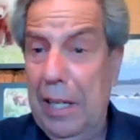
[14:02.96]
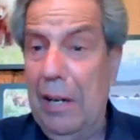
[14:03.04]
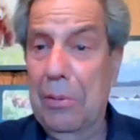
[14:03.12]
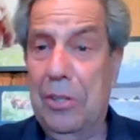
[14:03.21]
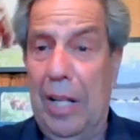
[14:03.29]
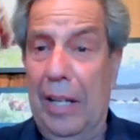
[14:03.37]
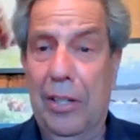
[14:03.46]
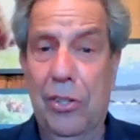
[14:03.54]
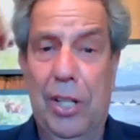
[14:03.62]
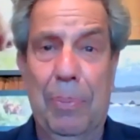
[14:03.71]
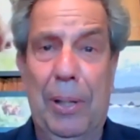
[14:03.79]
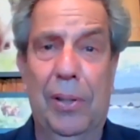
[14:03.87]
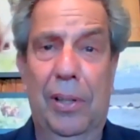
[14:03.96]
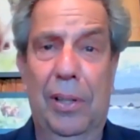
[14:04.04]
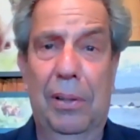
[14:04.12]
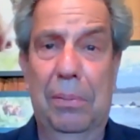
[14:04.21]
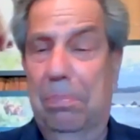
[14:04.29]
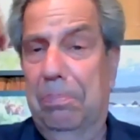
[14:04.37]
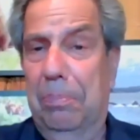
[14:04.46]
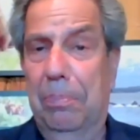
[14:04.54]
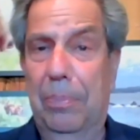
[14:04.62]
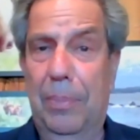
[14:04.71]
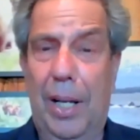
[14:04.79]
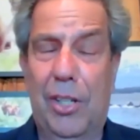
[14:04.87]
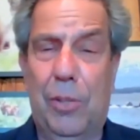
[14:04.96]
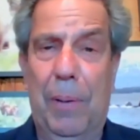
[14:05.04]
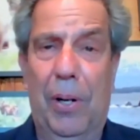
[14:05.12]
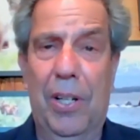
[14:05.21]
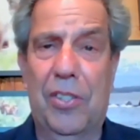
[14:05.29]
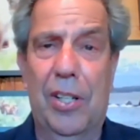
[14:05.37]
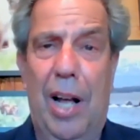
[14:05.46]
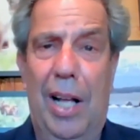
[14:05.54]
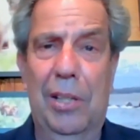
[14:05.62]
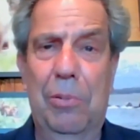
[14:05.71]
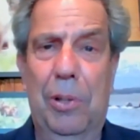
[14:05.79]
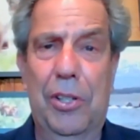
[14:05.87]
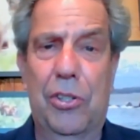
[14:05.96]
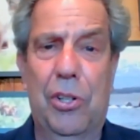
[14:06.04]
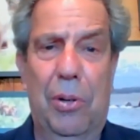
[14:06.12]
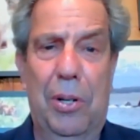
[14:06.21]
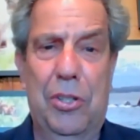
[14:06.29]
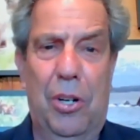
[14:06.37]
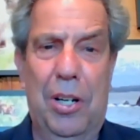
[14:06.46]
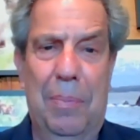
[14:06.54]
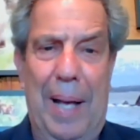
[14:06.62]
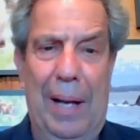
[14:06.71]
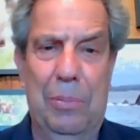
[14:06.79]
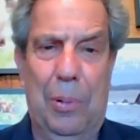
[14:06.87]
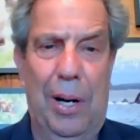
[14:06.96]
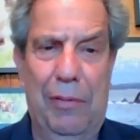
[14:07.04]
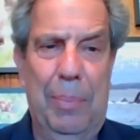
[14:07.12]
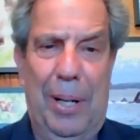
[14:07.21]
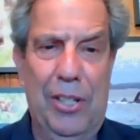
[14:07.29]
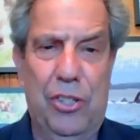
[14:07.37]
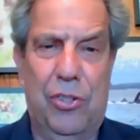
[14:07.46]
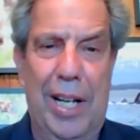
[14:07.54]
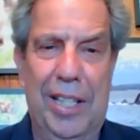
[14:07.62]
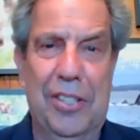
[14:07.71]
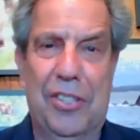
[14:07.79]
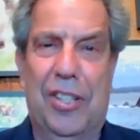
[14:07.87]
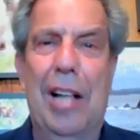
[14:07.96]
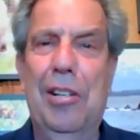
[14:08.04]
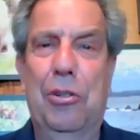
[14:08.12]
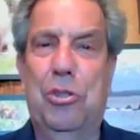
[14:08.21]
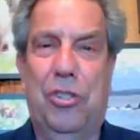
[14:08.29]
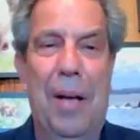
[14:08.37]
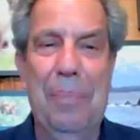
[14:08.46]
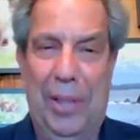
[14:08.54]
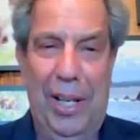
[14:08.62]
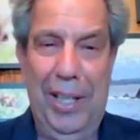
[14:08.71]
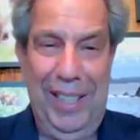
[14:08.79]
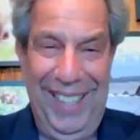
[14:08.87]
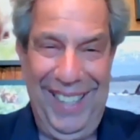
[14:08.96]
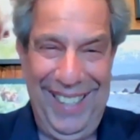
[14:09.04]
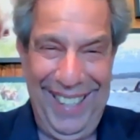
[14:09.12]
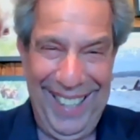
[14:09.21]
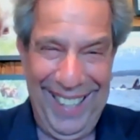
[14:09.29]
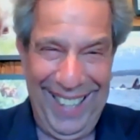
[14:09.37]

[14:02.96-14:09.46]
And, you know, it was like your typical experience in Hollywood that you always heard about where everybody's trying to sell you something.